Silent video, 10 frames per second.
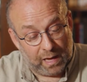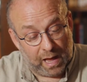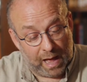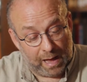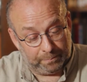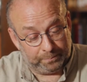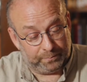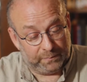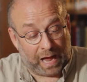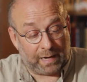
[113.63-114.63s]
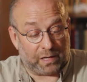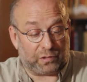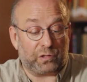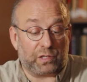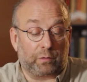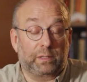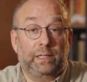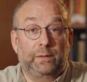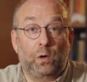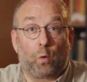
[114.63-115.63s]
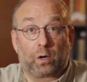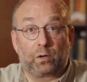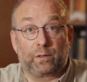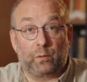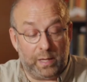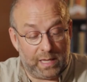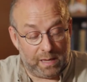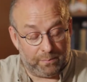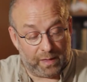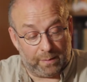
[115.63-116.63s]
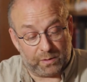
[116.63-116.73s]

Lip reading: Not necessarily in the order that we keep them.